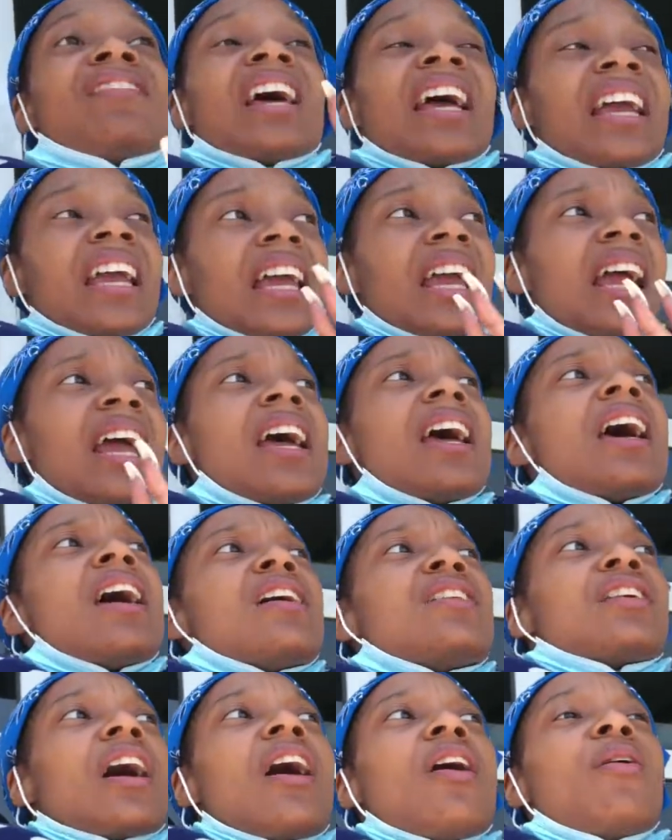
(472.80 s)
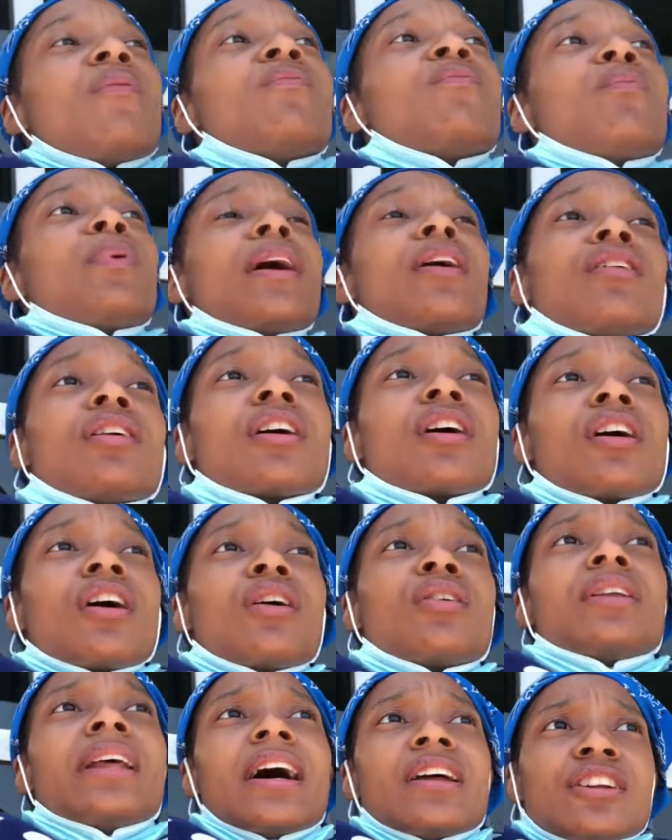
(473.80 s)
not eaten. So we're gonna
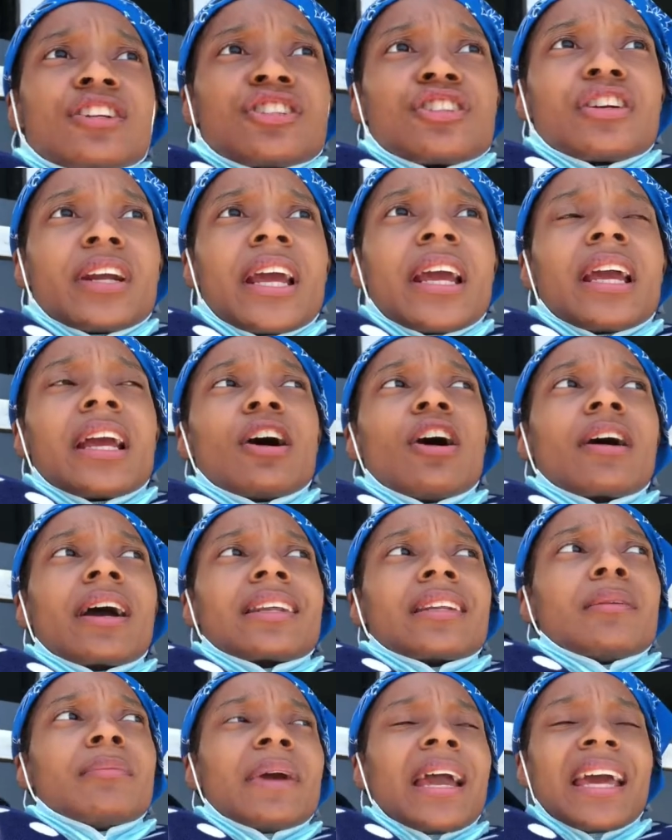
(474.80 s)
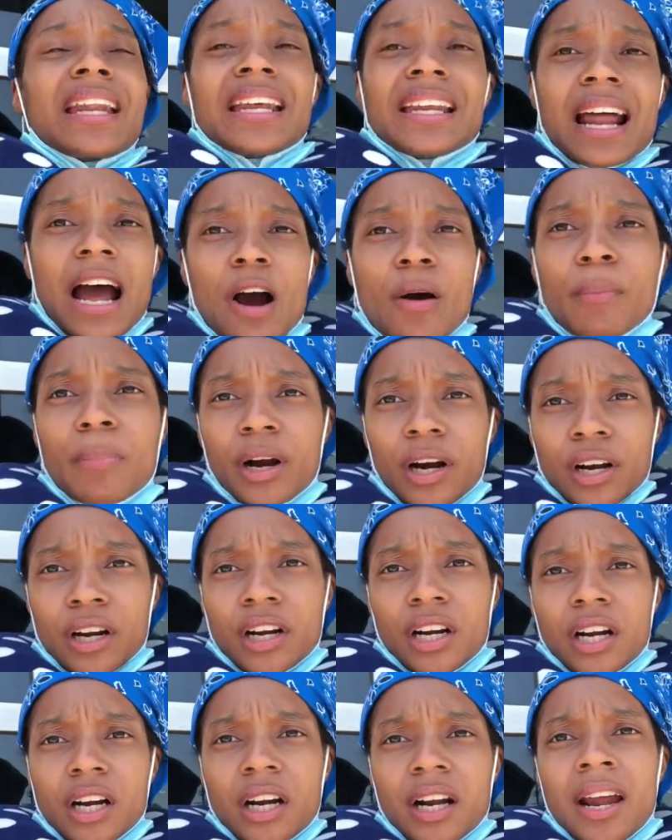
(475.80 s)
go down the street, go get some In-N-Out
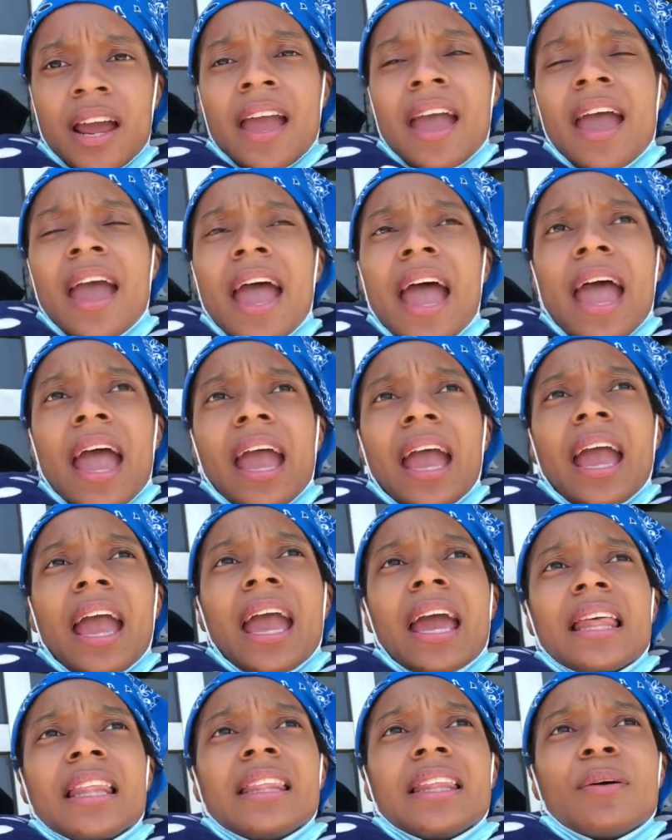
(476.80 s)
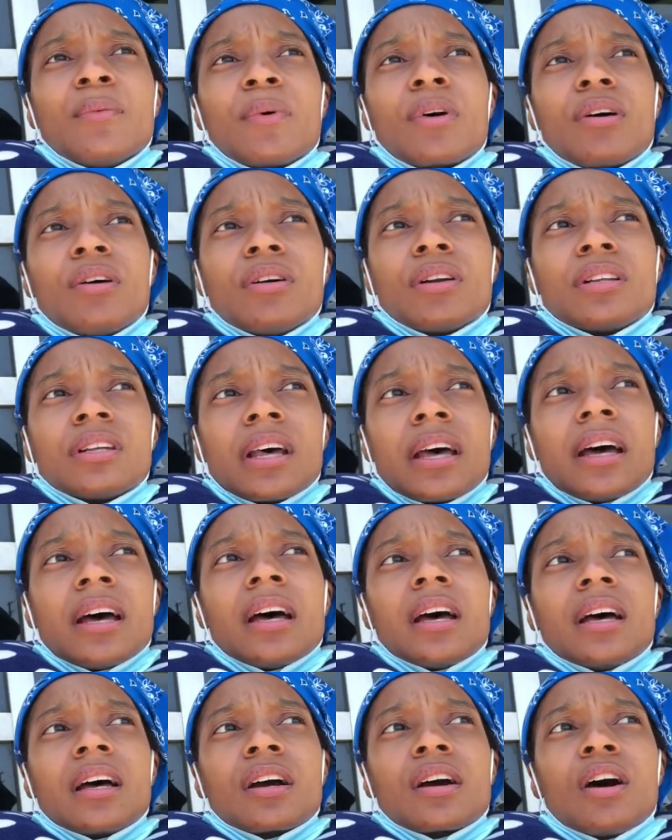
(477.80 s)
burger, and then we're going
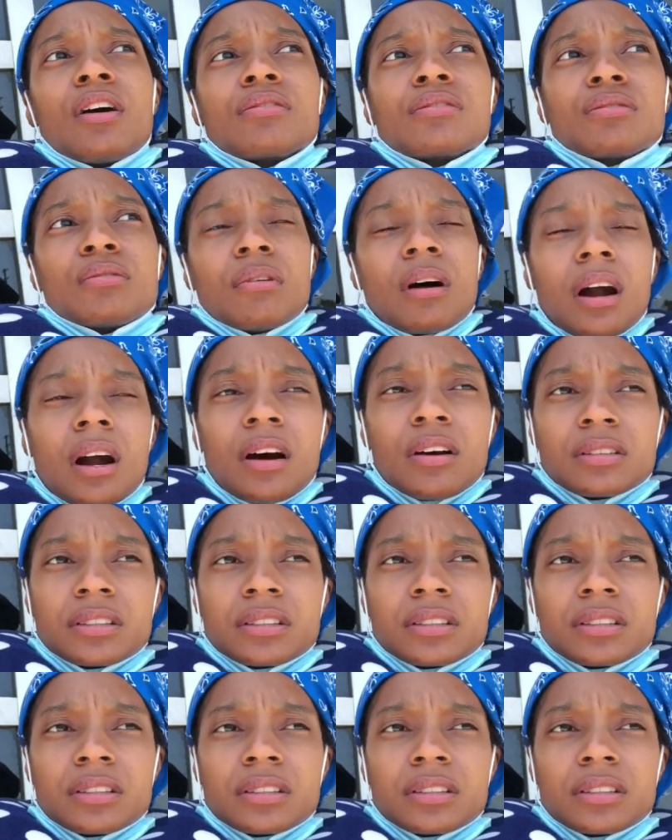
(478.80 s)
to go to our